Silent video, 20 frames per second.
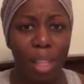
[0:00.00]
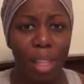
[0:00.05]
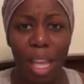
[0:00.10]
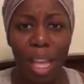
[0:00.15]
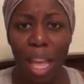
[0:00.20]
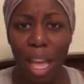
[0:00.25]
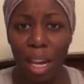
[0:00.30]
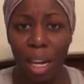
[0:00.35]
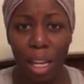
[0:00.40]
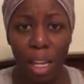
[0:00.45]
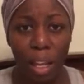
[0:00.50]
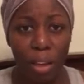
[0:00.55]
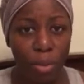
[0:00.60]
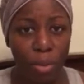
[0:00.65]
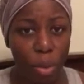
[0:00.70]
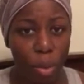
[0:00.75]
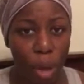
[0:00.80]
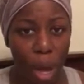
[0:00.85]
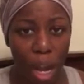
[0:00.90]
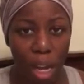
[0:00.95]
and to give
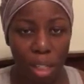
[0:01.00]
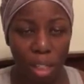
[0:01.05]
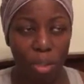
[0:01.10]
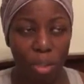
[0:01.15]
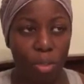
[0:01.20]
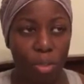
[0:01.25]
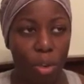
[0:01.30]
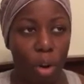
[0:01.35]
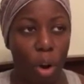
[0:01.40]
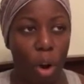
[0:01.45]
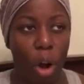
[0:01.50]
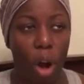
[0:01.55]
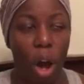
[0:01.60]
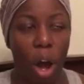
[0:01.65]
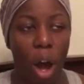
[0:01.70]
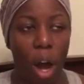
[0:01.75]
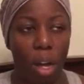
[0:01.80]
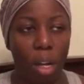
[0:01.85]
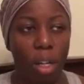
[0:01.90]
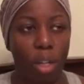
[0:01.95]
you guys the raw,
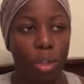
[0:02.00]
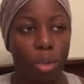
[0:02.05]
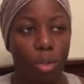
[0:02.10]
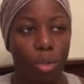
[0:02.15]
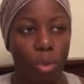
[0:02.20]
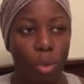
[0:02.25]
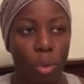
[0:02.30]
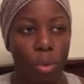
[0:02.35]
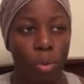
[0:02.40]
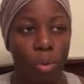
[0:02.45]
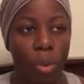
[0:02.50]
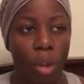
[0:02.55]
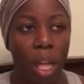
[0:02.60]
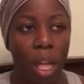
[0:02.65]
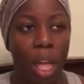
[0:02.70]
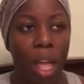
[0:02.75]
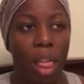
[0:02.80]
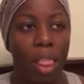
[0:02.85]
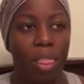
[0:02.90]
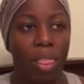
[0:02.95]
honest truth,
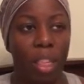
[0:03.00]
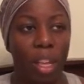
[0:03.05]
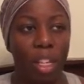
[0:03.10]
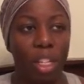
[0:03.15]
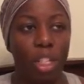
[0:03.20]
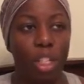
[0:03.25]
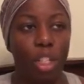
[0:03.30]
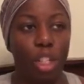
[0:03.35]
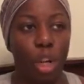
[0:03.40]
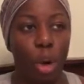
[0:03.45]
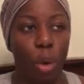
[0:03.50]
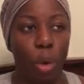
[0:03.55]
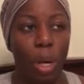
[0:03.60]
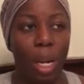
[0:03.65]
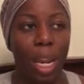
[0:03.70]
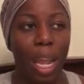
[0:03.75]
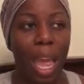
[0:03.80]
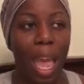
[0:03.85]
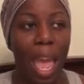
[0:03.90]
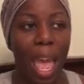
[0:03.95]
this
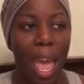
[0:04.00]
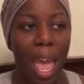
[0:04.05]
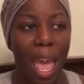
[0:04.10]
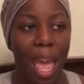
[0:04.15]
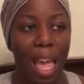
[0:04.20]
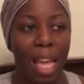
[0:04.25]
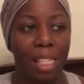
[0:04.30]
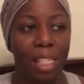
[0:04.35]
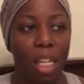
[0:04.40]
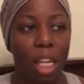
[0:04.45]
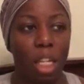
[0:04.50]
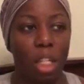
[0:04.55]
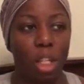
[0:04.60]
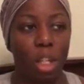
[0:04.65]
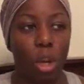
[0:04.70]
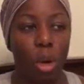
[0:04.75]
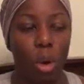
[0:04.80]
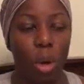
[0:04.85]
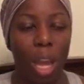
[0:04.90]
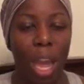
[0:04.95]
journey has
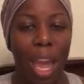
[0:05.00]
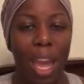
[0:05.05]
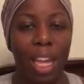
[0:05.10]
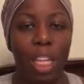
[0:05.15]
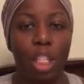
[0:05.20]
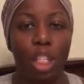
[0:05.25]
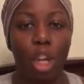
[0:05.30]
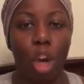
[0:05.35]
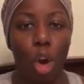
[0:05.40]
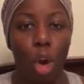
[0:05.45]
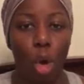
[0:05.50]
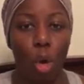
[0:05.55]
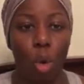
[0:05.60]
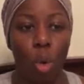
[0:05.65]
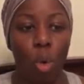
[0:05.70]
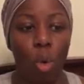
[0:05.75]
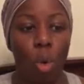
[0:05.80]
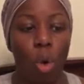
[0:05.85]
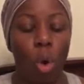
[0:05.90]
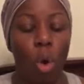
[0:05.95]
took a
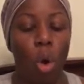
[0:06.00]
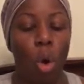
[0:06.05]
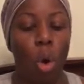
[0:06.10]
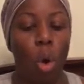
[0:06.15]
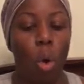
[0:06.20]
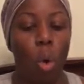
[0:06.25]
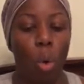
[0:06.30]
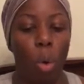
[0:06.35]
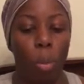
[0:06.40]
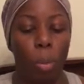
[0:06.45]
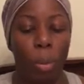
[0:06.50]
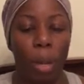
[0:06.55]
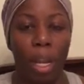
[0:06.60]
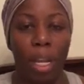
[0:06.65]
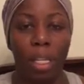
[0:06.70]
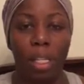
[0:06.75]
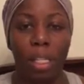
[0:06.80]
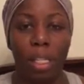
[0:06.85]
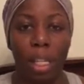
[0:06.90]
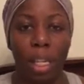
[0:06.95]
toll on me
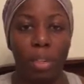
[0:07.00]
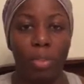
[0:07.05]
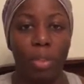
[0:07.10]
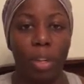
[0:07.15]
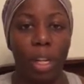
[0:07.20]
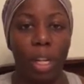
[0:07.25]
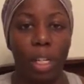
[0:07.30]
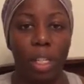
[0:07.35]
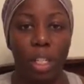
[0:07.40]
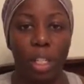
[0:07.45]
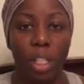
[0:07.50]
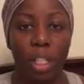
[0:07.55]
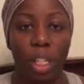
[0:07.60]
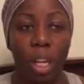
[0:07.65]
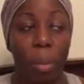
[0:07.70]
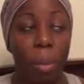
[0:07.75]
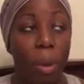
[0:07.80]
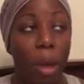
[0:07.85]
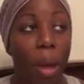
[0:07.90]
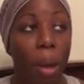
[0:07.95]
and Steve's
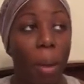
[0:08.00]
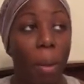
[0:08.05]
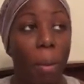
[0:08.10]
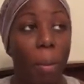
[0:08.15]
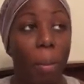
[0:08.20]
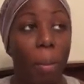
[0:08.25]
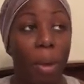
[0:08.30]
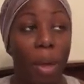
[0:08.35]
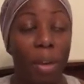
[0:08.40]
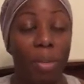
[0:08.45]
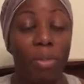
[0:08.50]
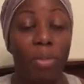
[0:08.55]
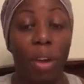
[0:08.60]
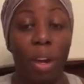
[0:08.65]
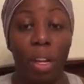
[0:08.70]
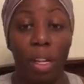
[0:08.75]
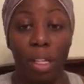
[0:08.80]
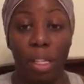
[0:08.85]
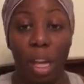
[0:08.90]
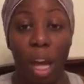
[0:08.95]
relationship. Big
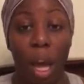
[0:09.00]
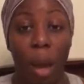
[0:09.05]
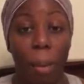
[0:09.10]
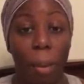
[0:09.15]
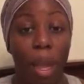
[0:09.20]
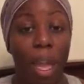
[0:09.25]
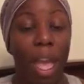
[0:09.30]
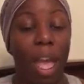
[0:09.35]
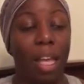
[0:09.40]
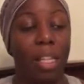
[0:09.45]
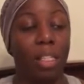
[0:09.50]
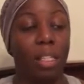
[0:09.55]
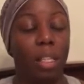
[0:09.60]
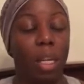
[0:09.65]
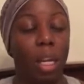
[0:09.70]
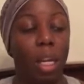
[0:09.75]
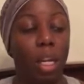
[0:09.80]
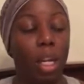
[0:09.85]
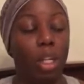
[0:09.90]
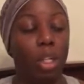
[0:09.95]
fucking time. It has
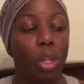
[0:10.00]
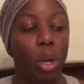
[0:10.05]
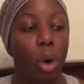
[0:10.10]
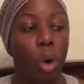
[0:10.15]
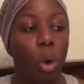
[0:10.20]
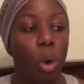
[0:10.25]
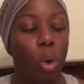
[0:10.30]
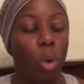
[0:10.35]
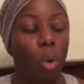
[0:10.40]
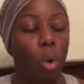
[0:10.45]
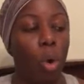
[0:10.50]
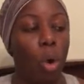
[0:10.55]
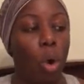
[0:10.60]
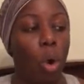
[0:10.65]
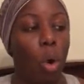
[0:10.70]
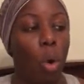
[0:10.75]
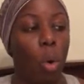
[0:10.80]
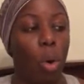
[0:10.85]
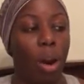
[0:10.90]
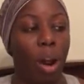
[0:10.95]
taken a toll
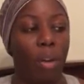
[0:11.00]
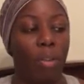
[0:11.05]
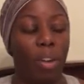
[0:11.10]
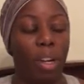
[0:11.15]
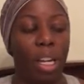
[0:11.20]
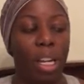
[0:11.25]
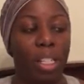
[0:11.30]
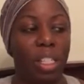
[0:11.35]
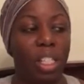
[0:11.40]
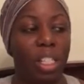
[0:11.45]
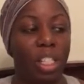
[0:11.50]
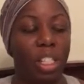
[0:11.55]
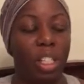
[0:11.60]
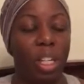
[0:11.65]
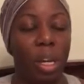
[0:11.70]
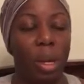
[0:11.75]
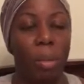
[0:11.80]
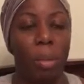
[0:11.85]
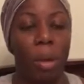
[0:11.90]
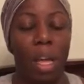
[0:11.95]
on our
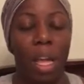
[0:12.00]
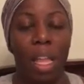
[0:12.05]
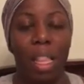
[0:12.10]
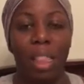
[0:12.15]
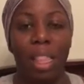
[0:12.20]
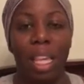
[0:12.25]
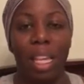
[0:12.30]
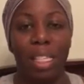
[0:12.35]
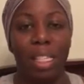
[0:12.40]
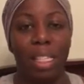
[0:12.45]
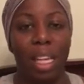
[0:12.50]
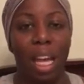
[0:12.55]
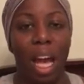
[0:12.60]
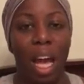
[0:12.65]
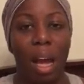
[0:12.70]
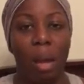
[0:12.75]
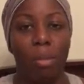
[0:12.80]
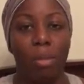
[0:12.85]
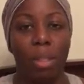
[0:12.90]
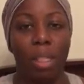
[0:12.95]
relationship. There's
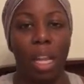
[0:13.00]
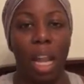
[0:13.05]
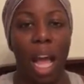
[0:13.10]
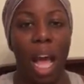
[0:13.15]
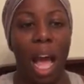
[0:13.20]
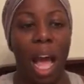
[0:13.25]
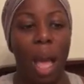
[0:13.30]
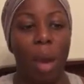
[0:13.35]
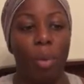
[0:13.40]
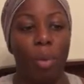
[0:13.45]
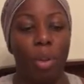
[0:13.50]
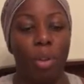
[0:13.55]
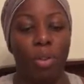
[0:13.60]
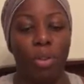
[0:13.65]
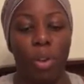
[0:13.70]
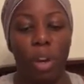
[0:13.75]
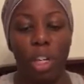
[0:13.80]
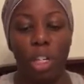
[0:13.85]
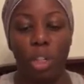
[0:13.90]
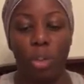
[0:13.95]
times that I was
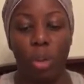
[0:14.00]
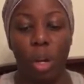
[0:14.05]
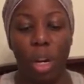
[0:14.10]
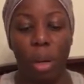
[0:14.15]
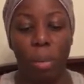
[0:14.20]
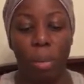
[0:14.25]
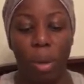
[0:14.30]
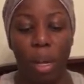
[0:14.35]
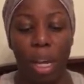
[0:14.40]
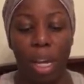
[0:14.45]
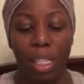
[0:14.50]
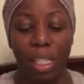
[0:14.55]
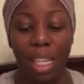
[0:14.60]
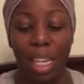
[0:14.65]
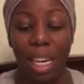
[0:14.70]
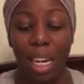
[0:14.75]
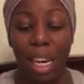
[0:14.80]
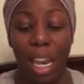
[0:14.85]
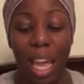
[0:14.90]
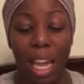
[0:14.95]
frustrated because he
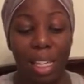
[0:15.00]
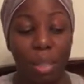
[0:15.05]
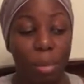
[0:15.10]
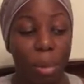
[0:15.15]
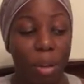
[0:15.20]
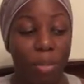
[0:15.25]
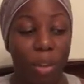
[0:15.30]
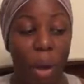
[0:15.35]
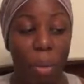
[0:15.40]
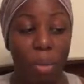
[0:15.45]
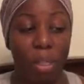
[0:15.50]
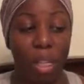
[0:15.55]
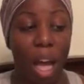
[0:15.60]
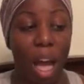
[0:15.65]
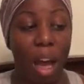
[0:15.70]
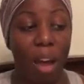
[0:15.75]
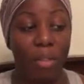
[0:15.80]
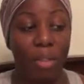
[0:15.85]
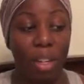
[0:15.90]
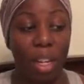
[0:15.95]
didn't ask me if I was
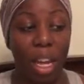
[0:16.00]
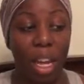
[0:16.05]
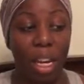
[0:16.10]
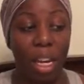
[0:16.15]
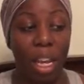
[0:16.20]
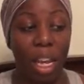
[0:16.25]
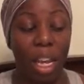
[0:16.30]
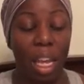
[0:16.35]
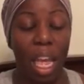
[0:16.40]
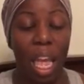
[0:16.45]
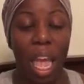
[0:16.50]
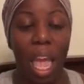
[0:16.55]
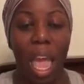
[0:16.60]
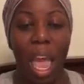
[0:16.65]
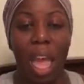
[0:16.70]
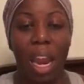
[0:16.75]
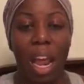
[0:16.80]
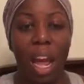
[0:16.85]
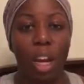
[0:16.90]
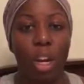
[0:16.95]
ovulating.
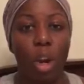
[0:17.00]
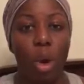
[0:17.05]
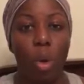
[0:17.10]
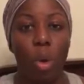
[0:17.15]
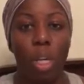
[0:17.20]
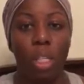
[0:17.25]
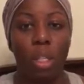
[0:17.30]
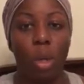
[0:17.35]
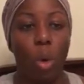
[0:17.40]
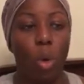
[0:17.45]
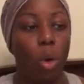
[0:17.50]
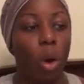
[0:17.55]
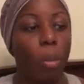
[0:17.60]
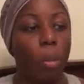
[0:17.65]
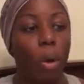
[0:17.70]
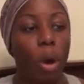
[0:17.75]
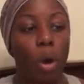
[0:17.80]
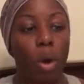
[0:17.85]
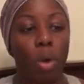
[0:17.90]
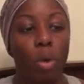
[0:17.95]
And I know it's
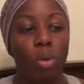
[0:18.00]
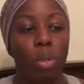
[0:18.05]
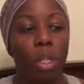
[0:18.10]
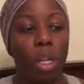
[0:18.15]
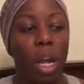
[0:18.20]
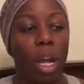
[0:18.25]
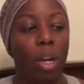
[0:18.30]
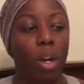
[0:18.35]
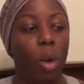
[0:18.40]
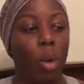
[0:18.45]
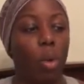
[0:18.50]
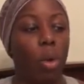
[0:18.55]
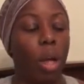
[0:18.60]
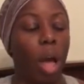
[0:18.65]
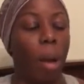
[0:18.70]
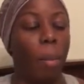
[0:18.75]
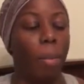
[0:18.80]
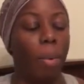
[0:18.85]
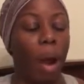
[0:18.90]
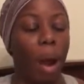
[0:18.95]
hormones, and I know
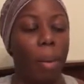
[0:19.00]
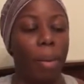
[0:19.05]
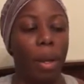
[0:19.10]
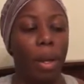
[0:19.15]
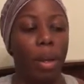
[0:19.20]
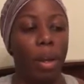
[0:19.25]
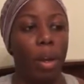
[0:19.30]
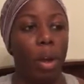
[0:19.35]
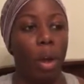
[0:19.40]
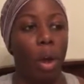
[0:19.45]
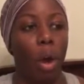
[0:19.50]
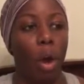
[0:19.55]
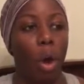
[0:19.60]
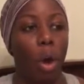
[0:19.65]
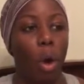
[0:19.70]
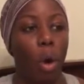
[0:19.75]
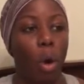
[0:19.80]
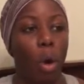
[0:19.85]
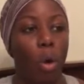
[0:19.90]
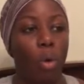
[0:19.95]
I'm probably
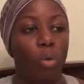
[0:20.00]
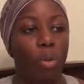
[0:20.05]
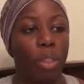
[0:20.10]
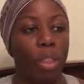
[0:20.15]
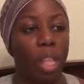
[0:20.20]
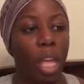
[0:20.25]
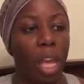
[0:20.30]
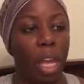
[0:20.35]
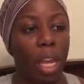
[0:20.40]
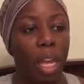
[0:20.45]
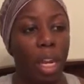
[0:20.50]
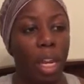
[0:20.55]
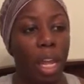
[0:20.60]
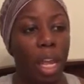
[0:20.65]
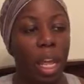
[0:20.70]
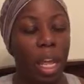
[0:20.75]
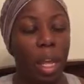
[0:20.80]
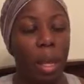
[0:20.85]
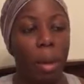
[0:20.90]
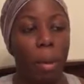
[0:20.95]

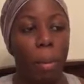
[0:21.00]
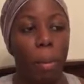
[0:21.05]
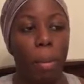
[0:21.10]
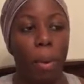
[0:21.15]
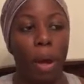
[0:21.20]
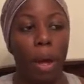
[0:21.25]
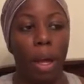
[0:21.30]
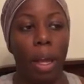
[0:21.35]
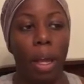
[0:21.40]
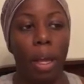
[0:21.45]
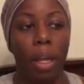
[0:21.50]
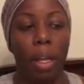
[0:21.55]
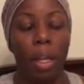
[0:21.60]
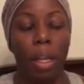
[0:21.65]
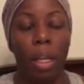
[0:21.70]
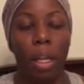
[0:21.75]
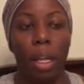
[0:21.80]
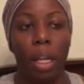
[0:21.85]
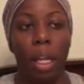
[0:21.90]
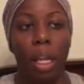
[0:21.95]
overthinking it, but
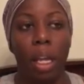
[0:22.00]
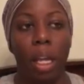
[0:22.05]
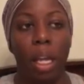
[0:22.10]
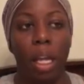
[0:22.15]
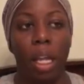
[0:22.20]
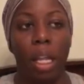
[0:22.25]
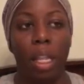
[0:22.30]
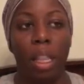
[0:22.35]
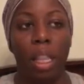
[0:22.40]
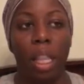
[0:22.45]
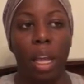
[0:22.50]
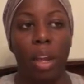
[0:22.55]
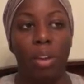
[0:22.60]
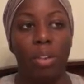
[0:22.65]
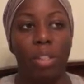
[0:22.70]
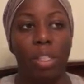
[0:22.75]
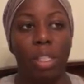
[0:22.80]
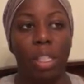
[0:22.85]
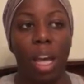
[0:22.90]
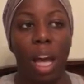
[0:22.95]

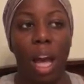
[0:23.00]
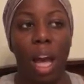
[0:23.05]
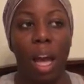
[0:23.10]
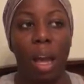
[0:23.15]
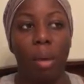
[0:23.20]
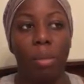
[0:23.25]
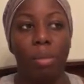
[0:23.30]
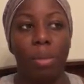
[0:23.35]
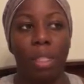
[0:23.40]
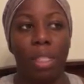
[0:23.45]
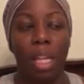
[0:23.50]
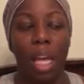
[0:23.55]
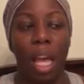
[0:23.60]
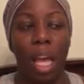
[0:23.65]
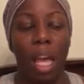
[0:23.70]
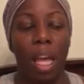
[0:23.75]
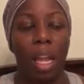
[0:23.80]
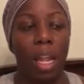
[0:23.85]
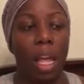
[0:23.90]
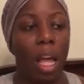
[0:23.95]
there's times
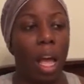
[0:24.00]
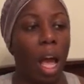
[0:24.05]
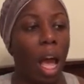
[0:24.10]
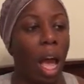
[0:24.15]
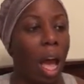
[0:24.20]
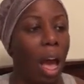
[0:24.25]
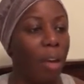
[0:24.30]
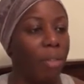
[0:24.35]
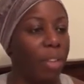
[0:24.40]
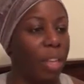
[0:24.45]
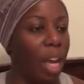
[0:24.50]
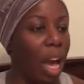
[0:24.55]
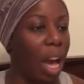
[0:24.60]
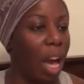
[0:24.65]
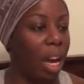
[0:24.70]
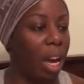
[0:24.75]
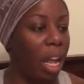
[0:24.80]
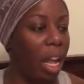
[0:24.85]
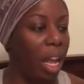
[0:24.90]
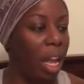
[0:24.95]
that,
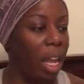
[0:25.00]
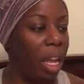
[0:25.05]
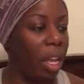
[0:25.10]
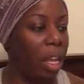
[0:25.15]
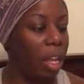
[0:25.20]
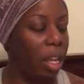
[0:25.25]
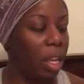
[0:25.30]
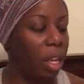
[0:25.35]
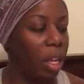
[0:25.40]
Aviani,